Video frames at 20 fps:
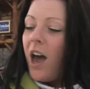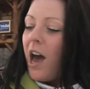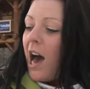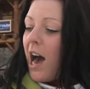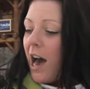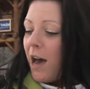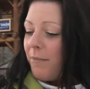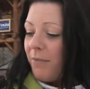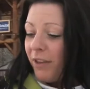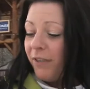
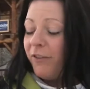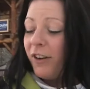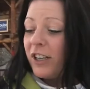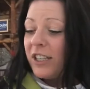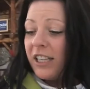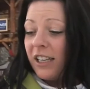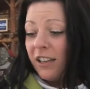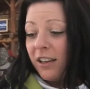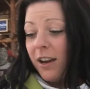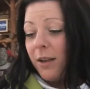The first
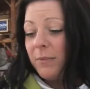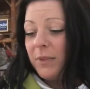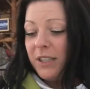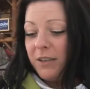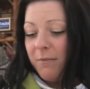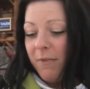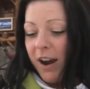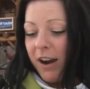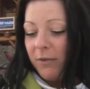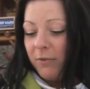thing that comes
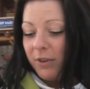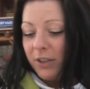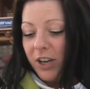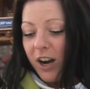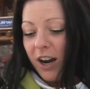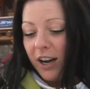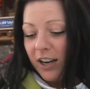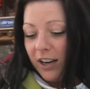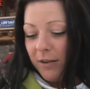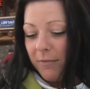to mind when
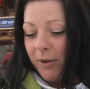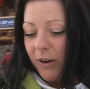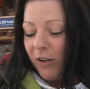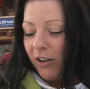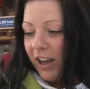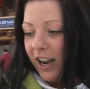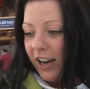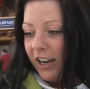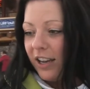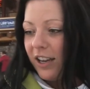talking about
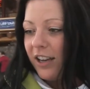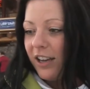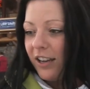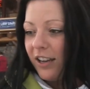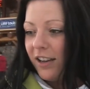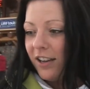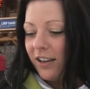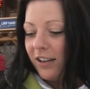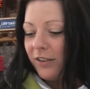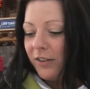like
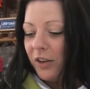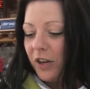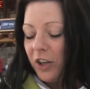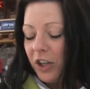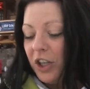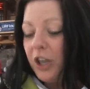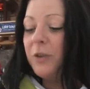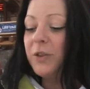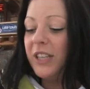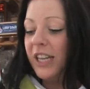
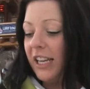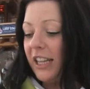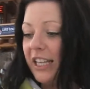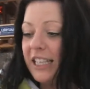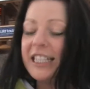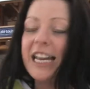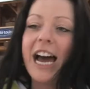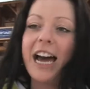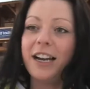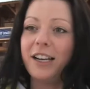using
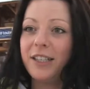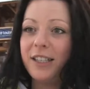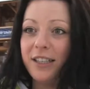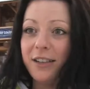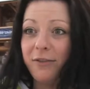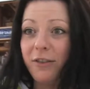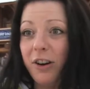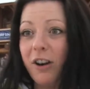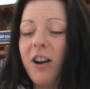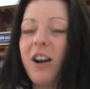this hat as a
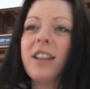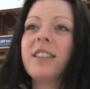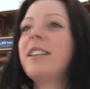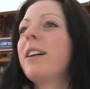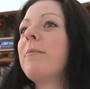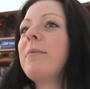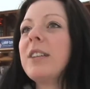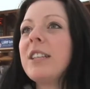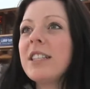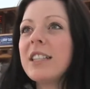different
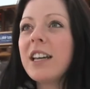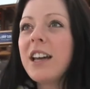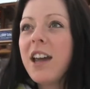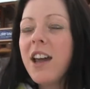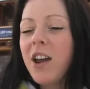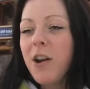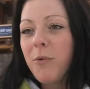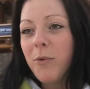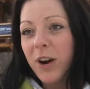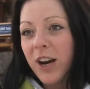concept is
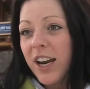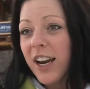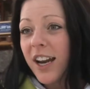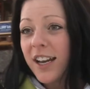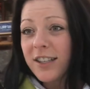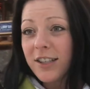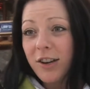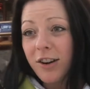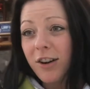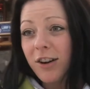working
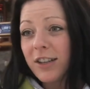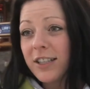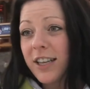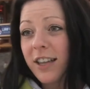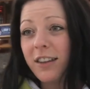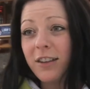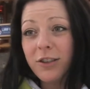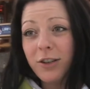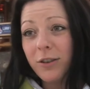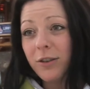as a nurse
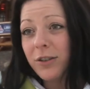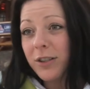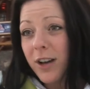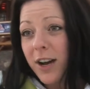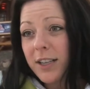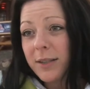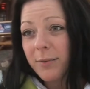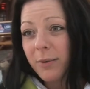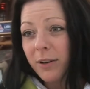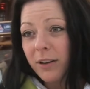at the Children's
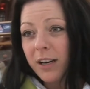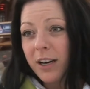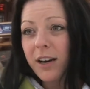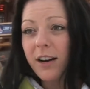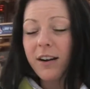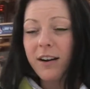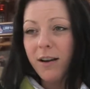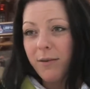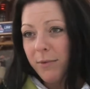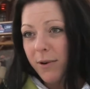Hospital
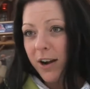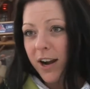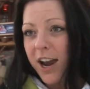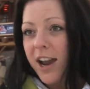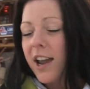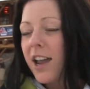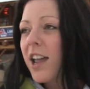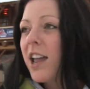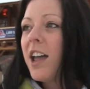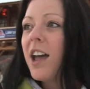here in
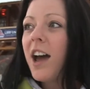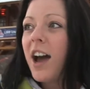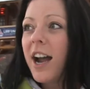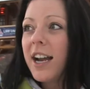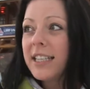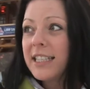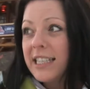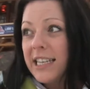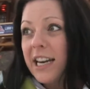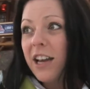Alberta. I
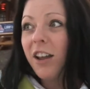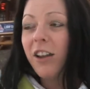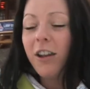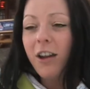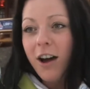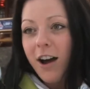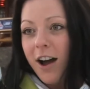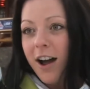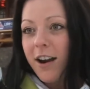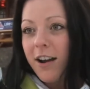see a
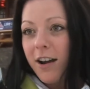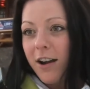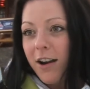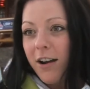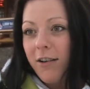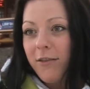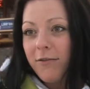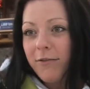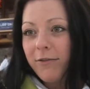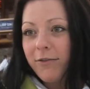lot
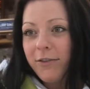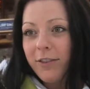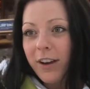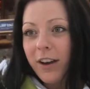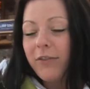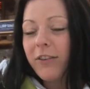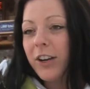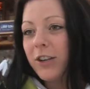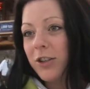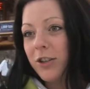of
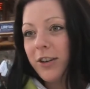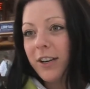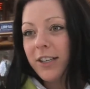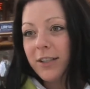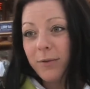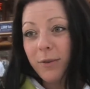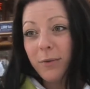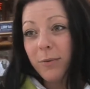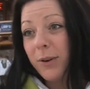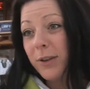
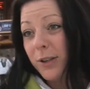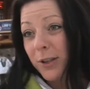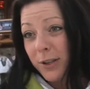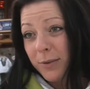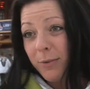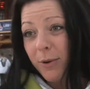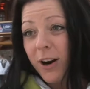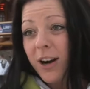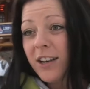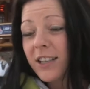injuries with winter
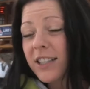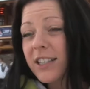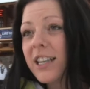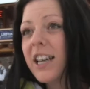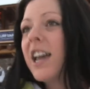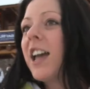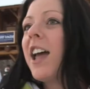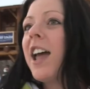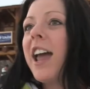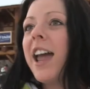sports,
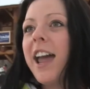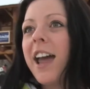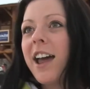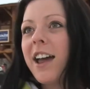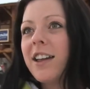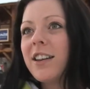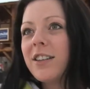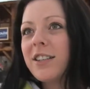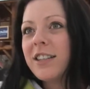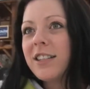
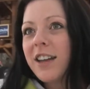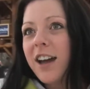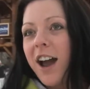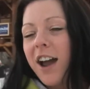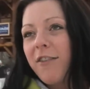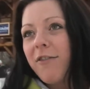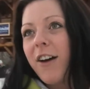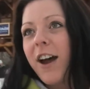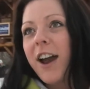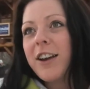and
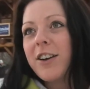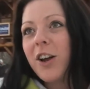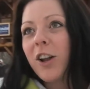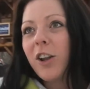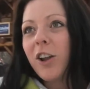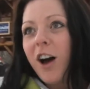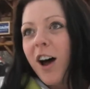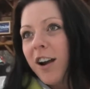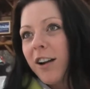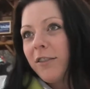I find a
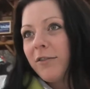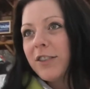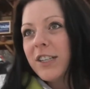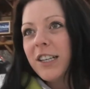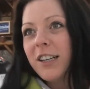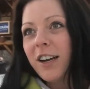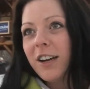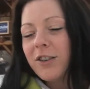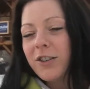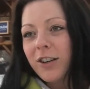lot of
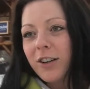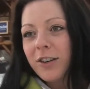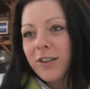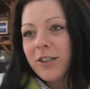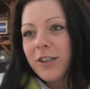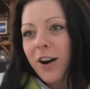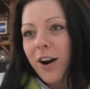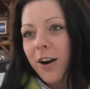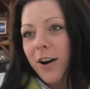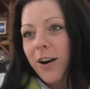
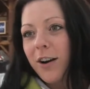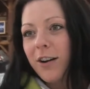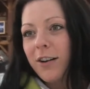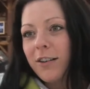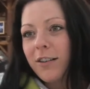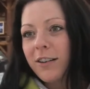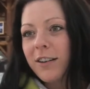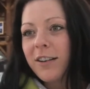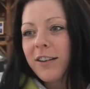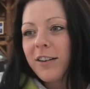teenagers
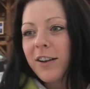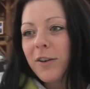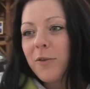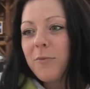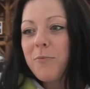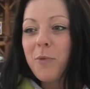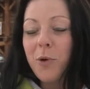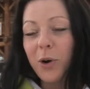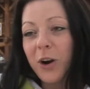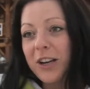are
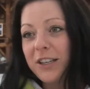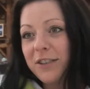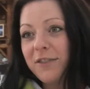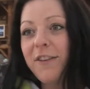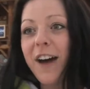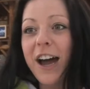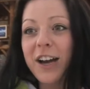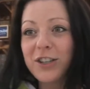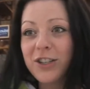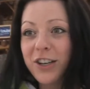more into
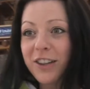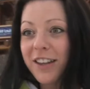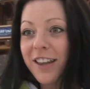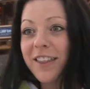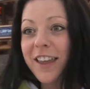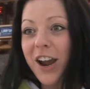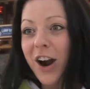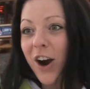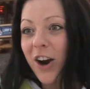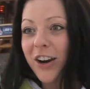fashion than
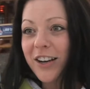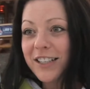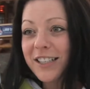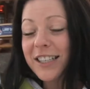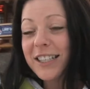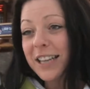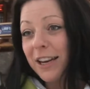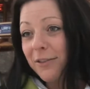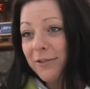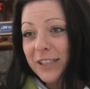they are into
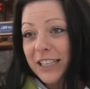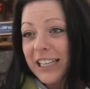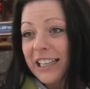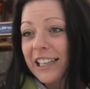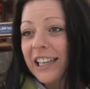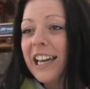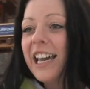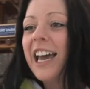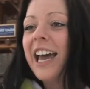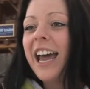safety,
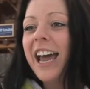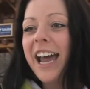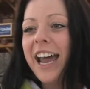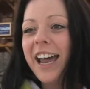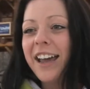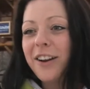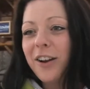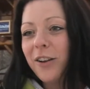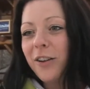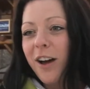
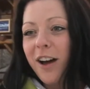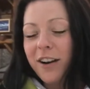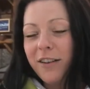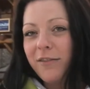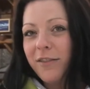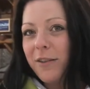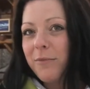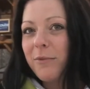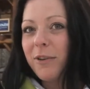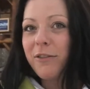and a lot
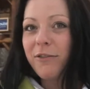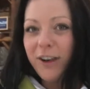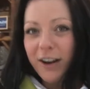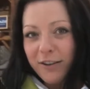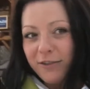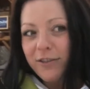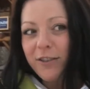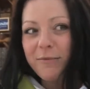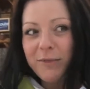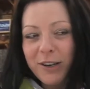of them
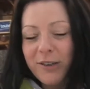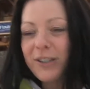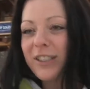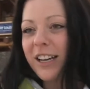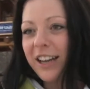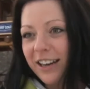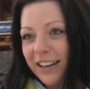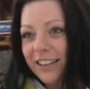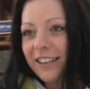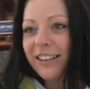refrain from
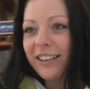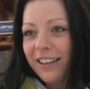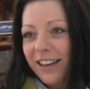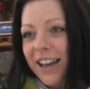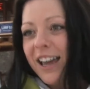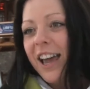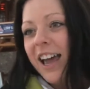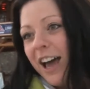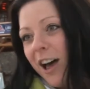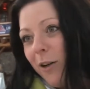using
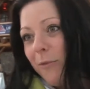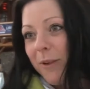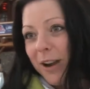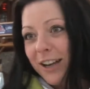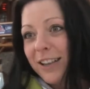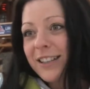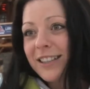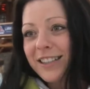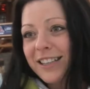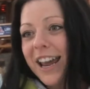
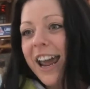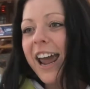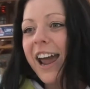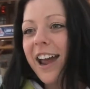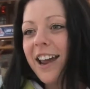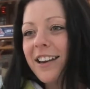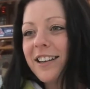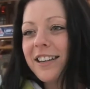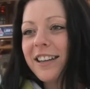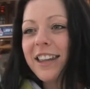helmets,
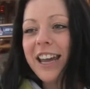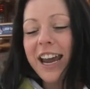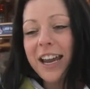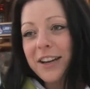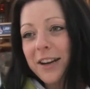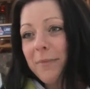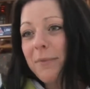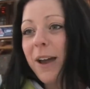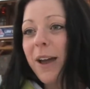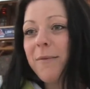and they
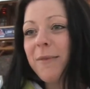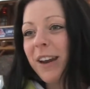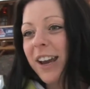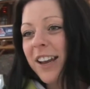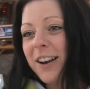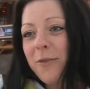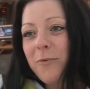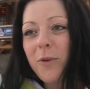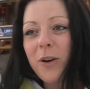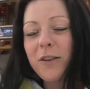end up coming
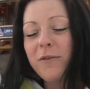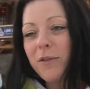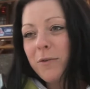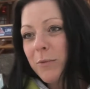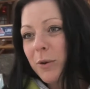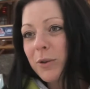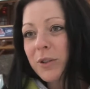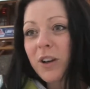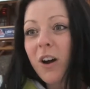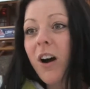in, and one of the
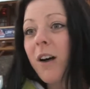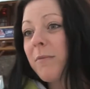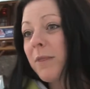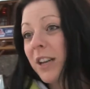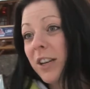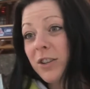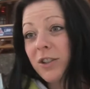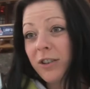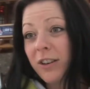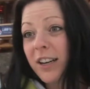most common
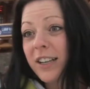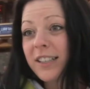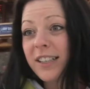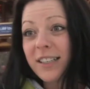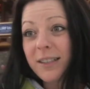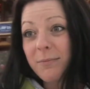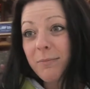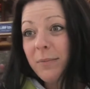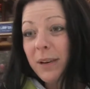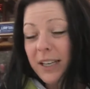injuries
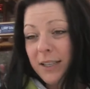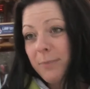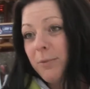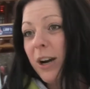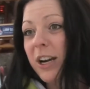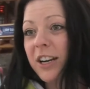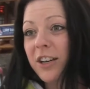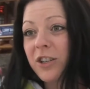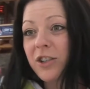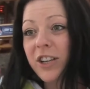is
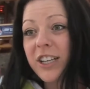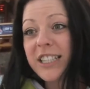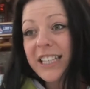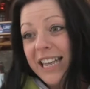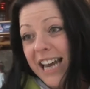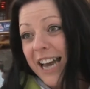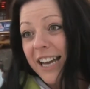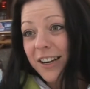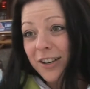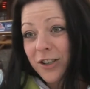brain injuries
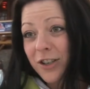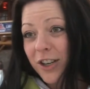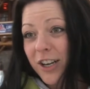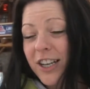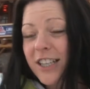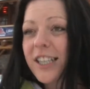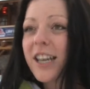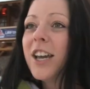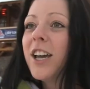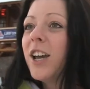and head
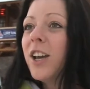injuries.